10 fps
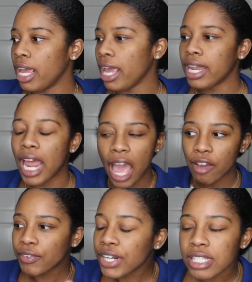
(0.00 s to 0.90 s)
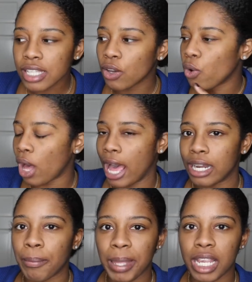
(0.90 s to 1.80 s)
And every single
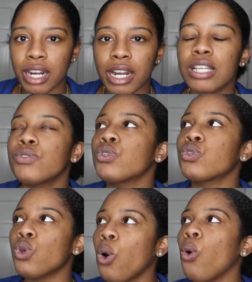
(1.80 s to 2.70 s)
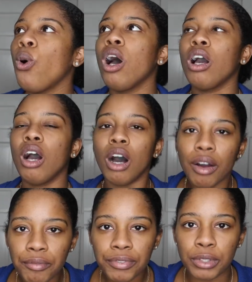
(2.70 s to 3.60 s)
item here is so
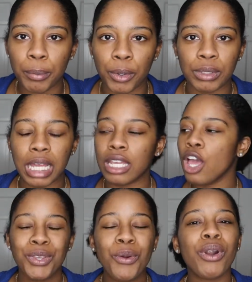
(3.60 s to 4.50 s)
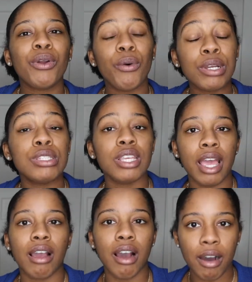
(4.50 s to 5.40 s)
comfortable. Like, you are going to
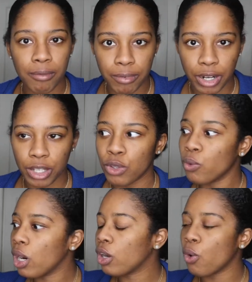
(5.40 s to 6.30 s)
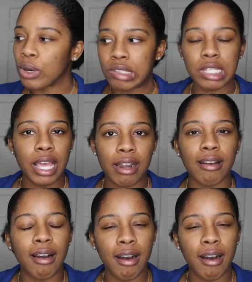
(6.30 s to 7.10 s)
get comfort. You are going to get a